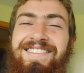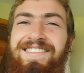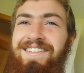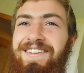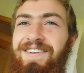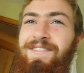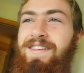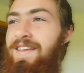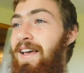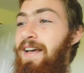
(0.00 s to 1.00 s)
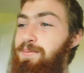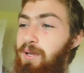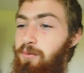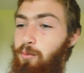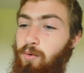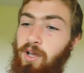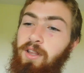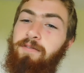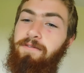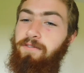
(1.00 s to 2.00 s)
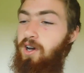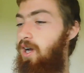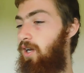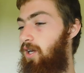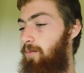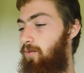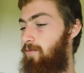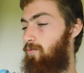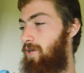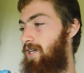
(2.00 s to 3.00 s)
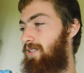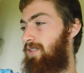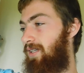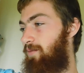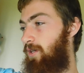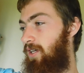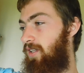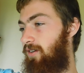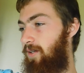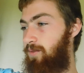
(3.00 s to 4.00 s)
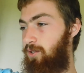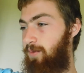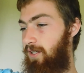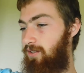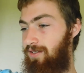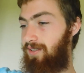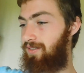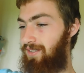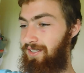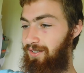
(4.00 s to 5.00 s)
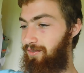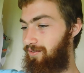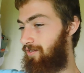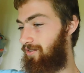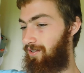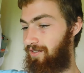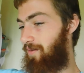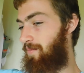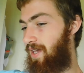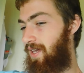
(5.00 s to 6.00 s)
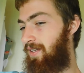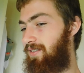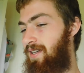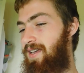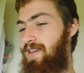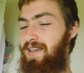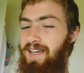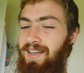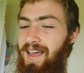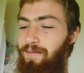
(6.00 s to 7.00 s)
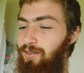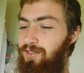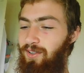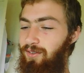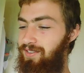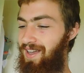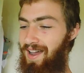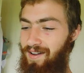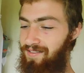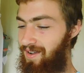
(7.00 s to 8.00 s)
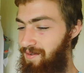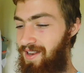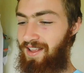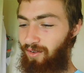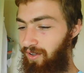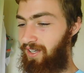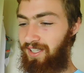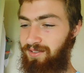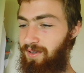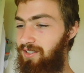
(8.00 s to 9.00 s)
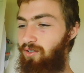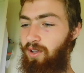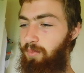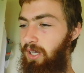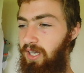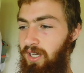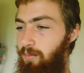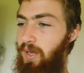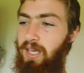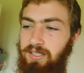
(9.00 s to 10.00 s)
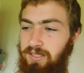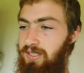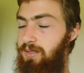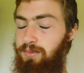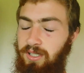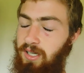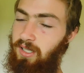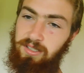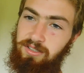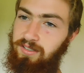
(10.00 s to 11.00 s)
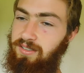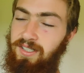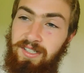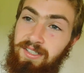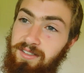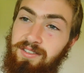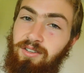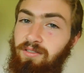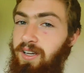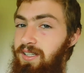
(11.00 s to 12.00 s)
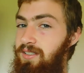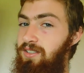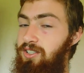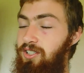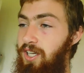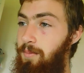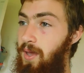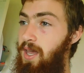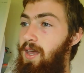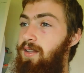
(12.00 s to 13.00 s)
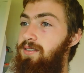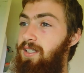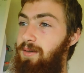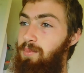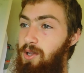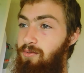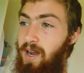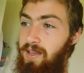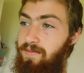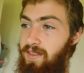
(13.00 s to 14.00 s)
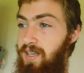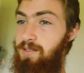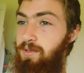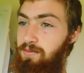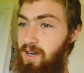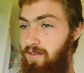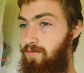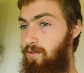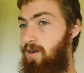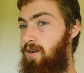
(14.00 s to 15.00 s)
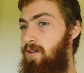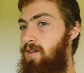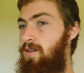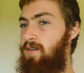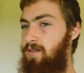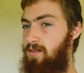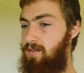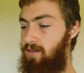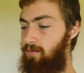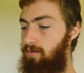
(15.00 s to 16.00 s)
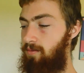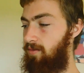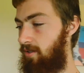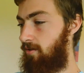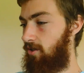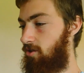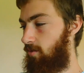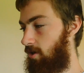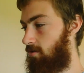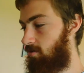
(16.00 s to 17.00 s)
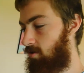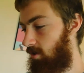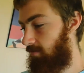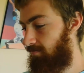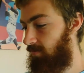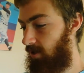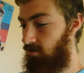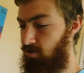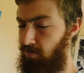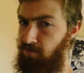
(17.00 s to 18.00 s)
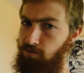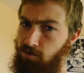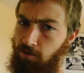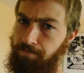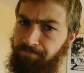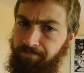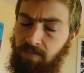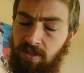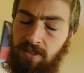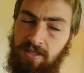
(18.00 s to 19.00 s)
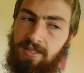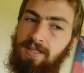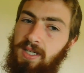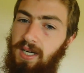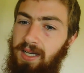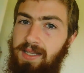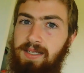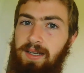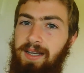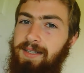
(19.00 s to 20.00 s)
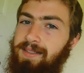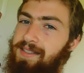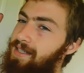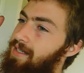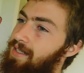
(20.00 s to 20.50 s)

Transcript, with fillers: so it's been a really fun couple of weeks. I mean, the crypto space just continues to just amaze. It never slows down. I mean, it only gets, it's only picking up pace, it seems like, and it's just, it's crazy shit, man. It's like, be ready for this, be ready for it. So, it should be interesting. Interesting future. Alright, that's all I got to say